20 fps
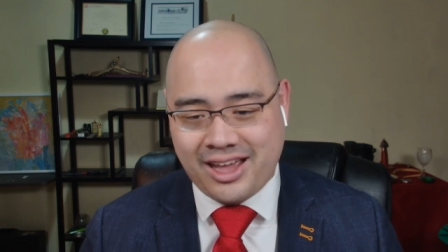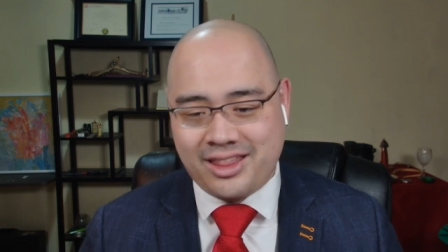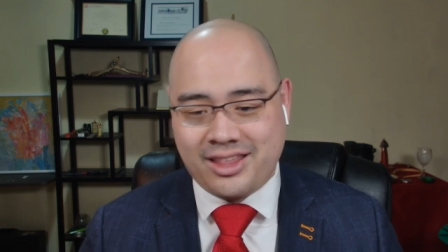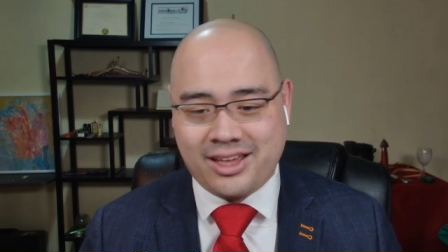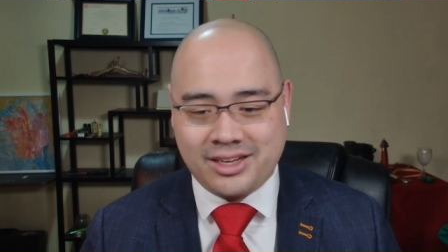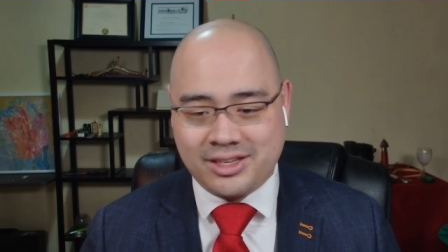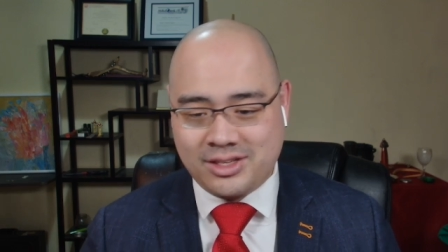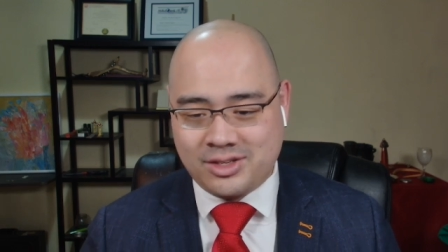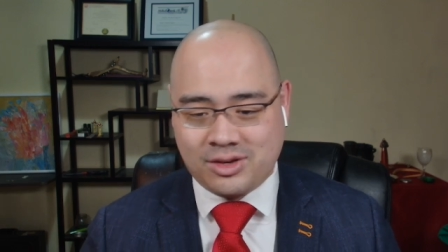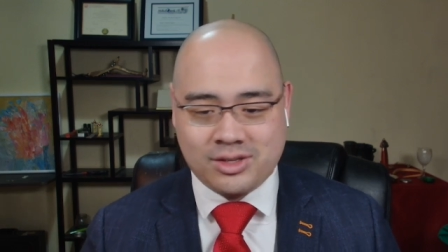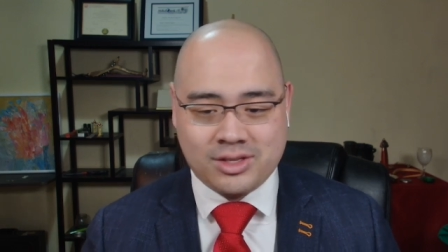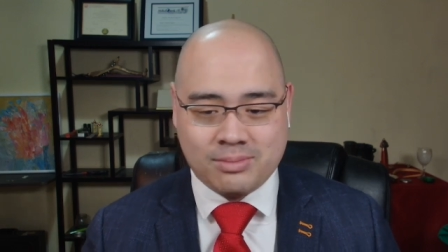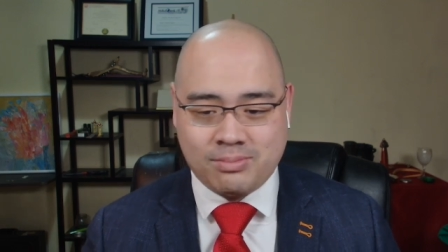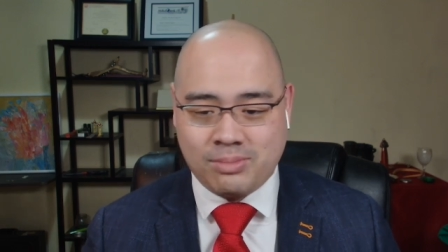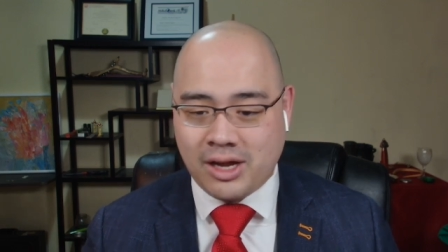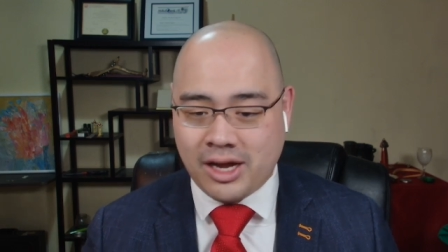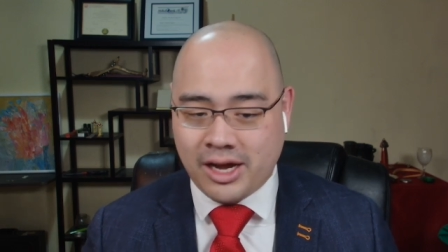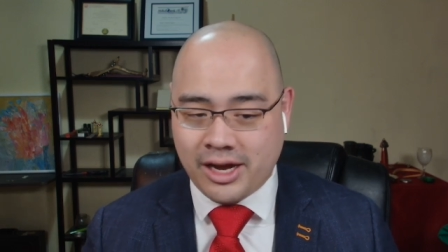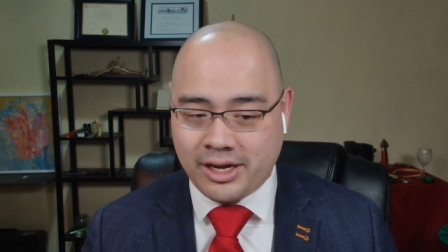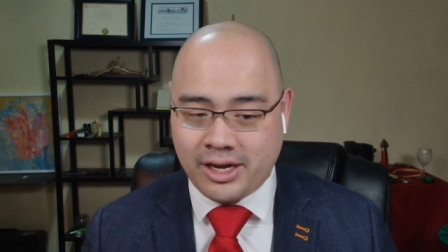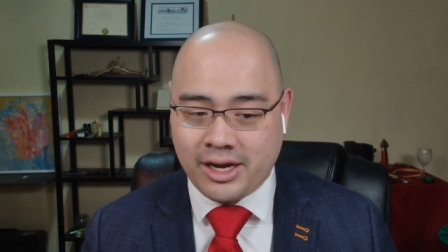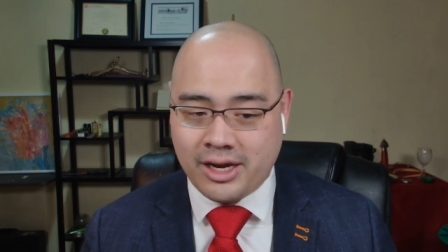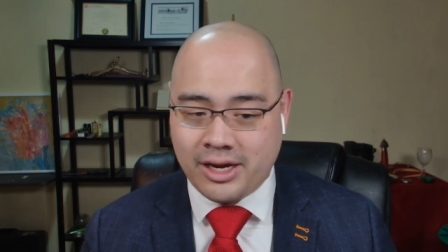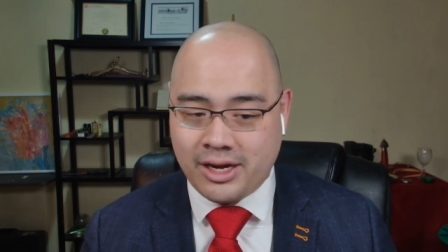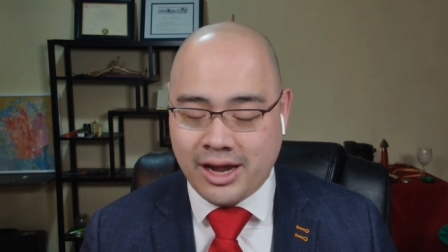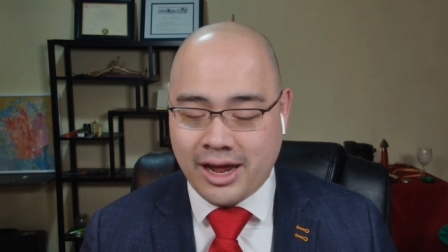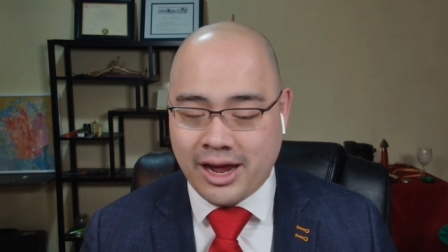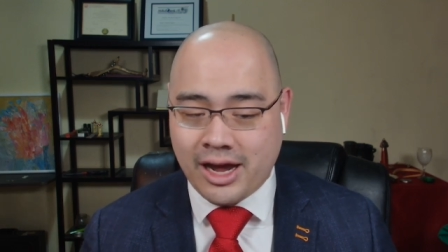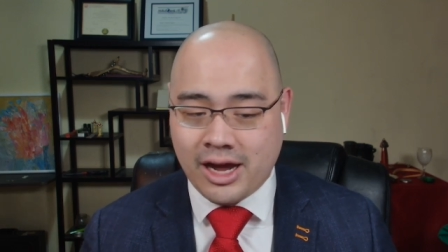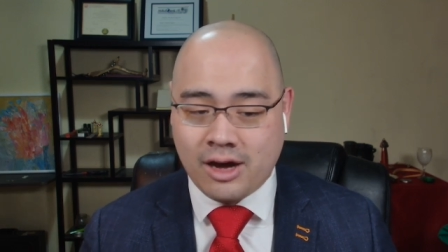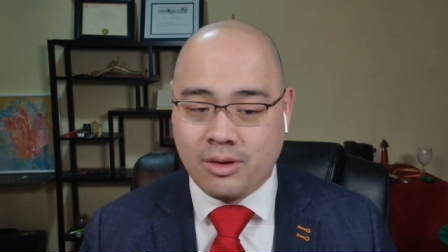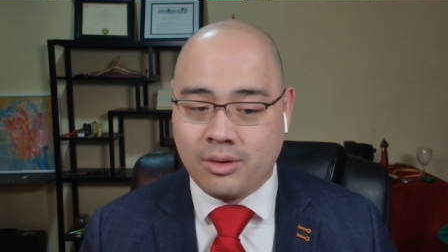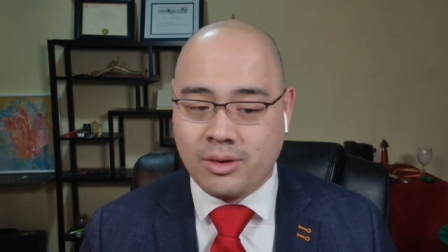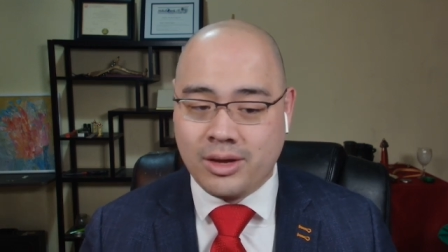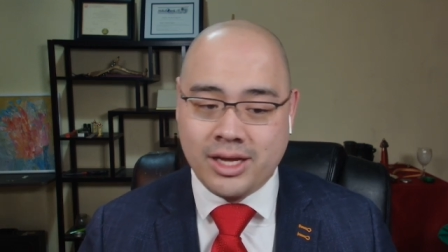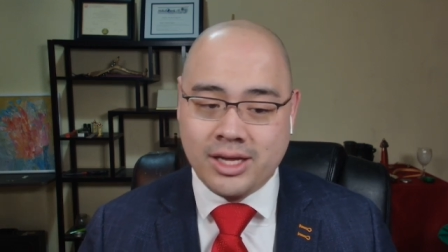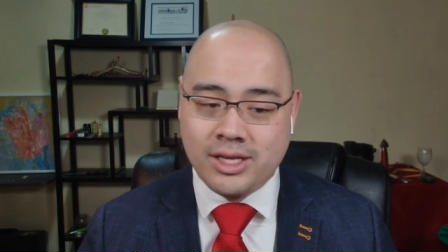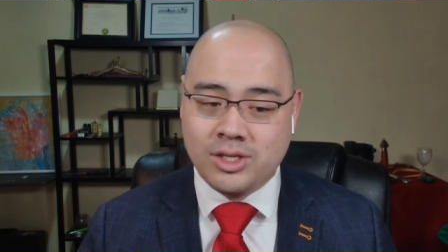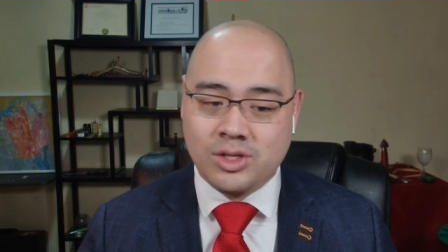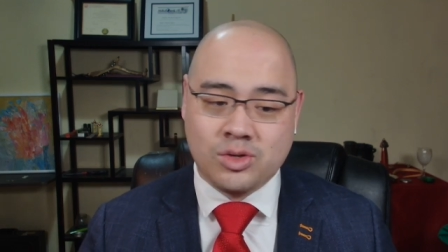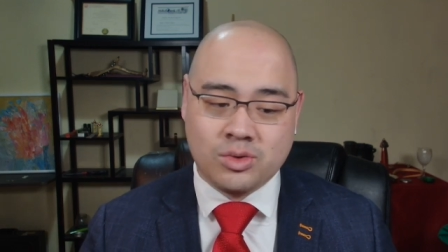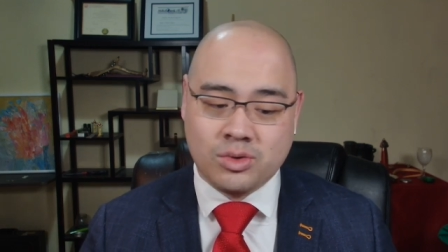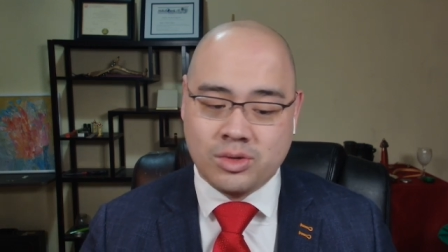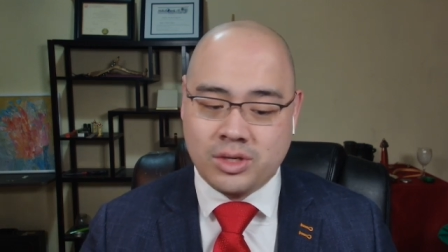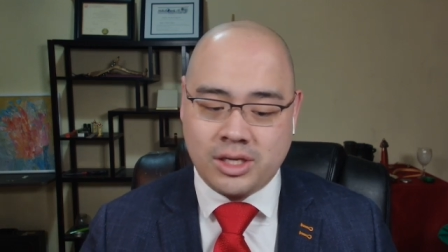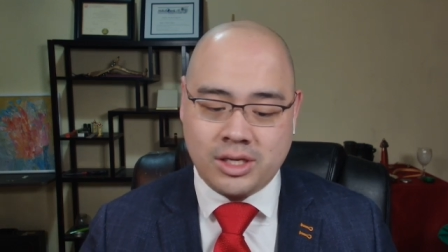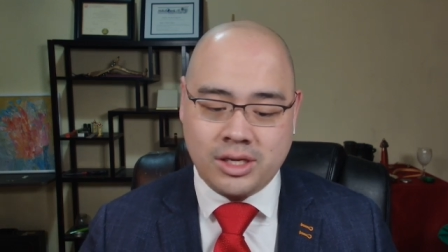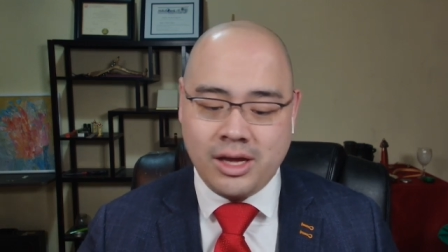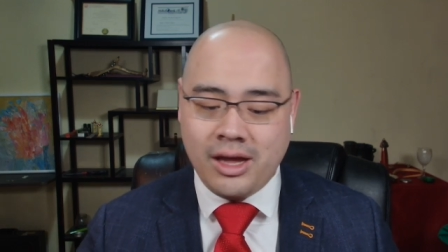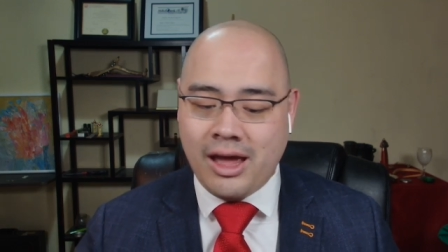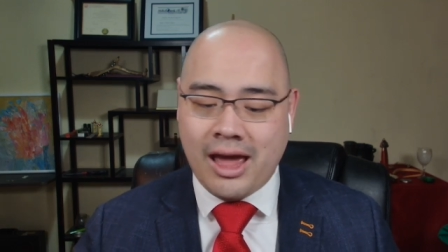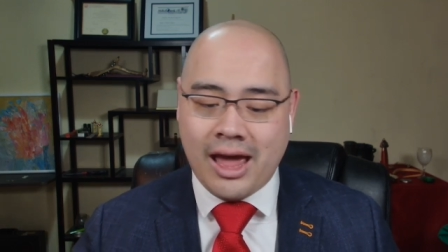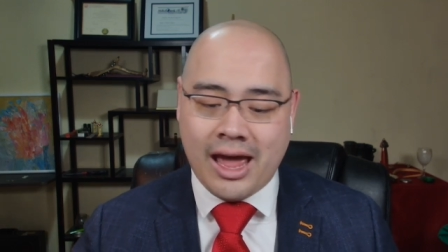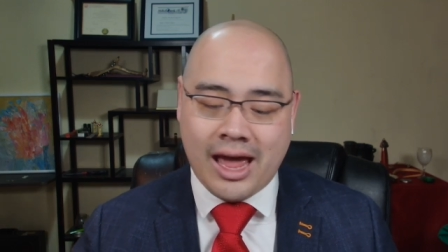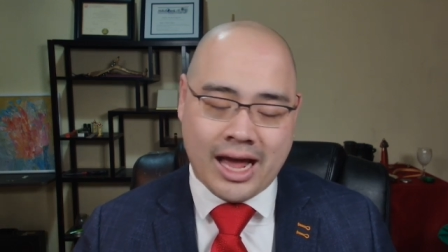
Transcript: And then he starts applying it. Now, history